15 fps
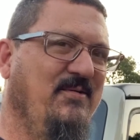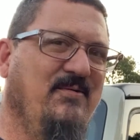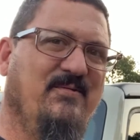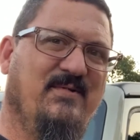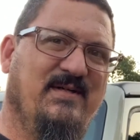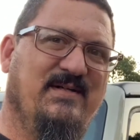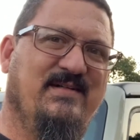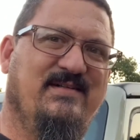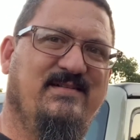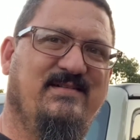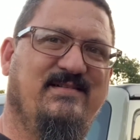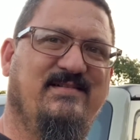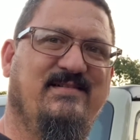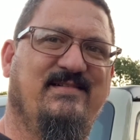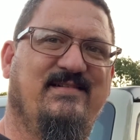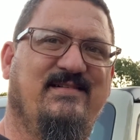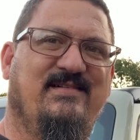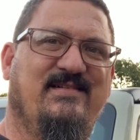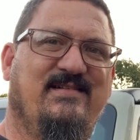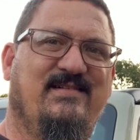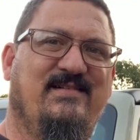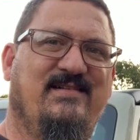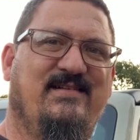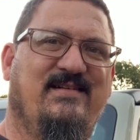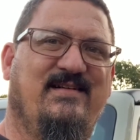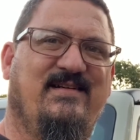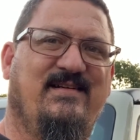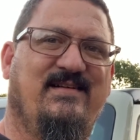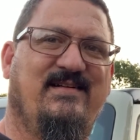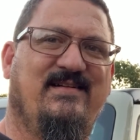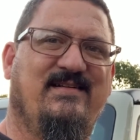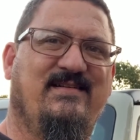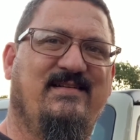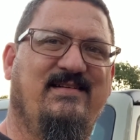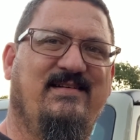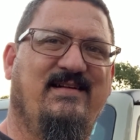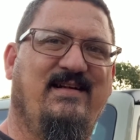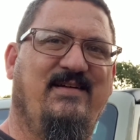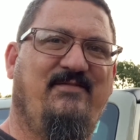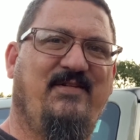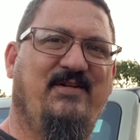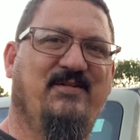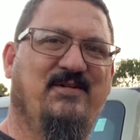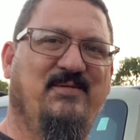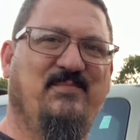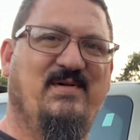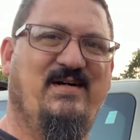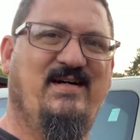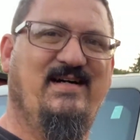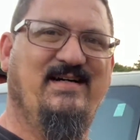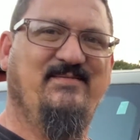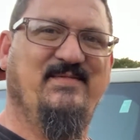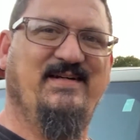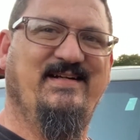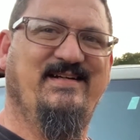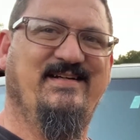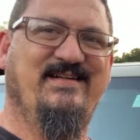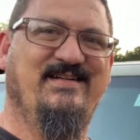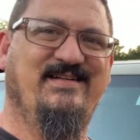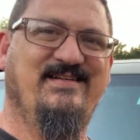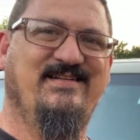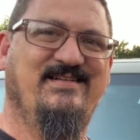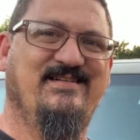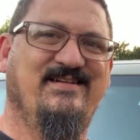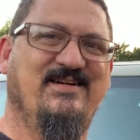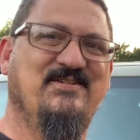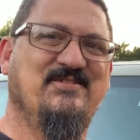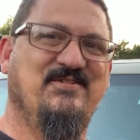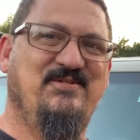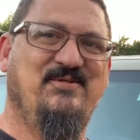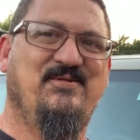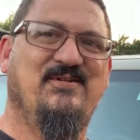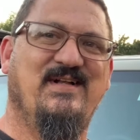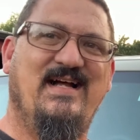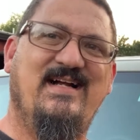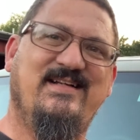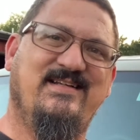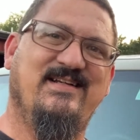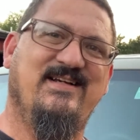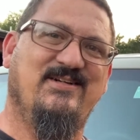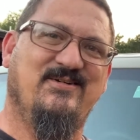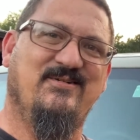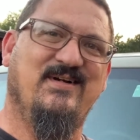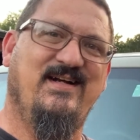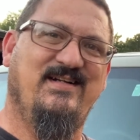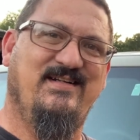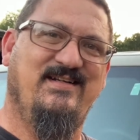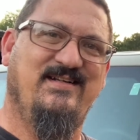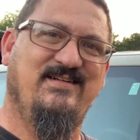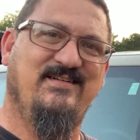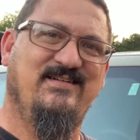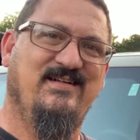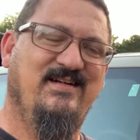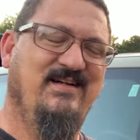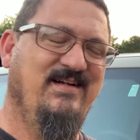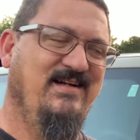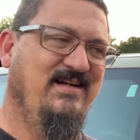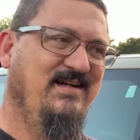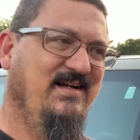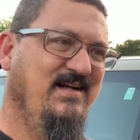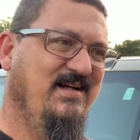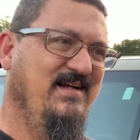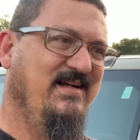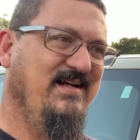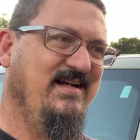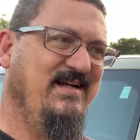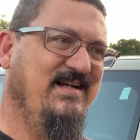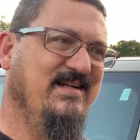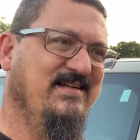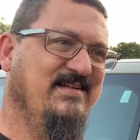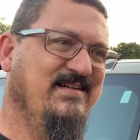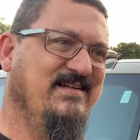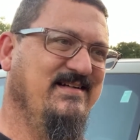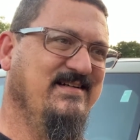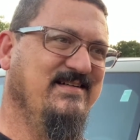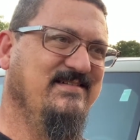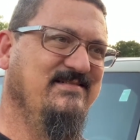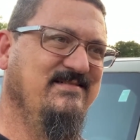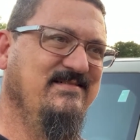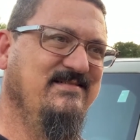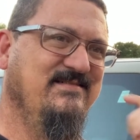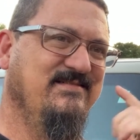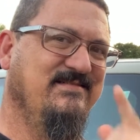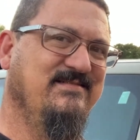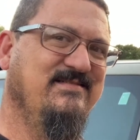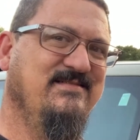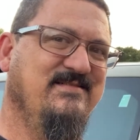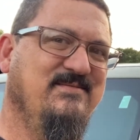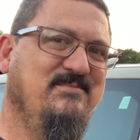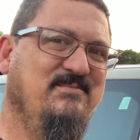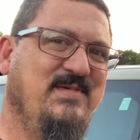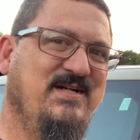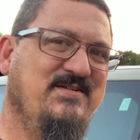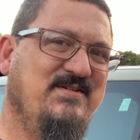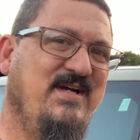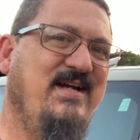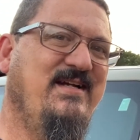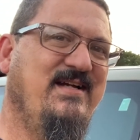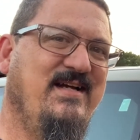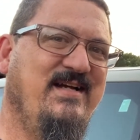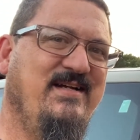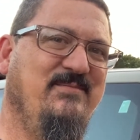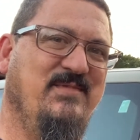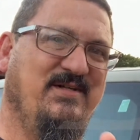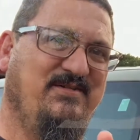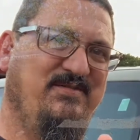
Well, uh, if you look behind me, there's a new Gladiator right here, and my JK, my